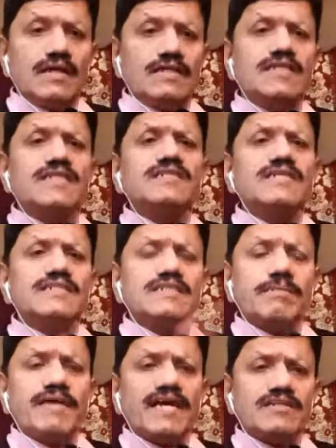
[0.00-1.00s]
A teacher
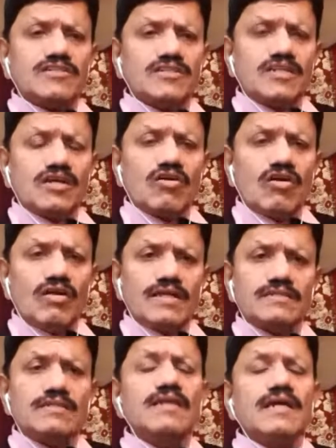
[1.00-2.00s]
is a parent in the
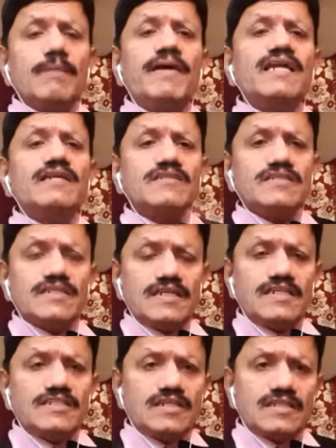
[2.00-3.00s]
college. A parent is a
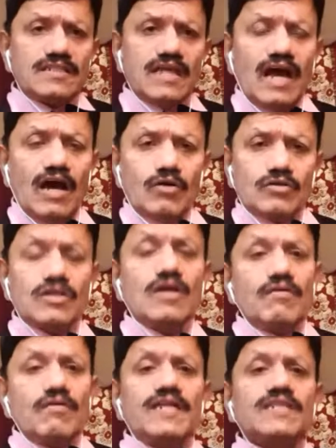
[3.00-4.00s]
teacher in the house.
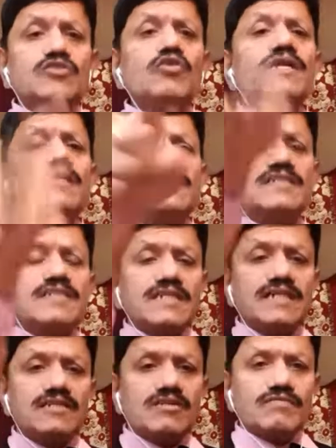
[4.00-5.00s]
But a student is the
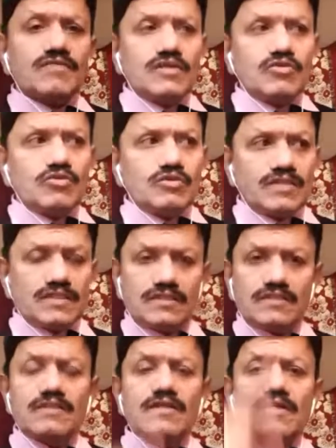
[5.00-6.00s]
center of the
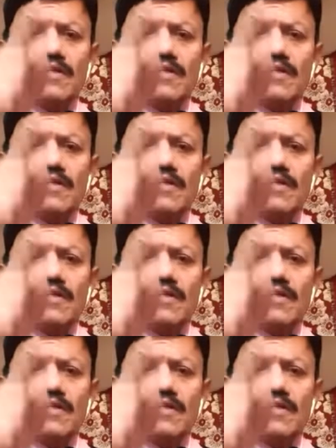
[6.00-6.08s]
universe.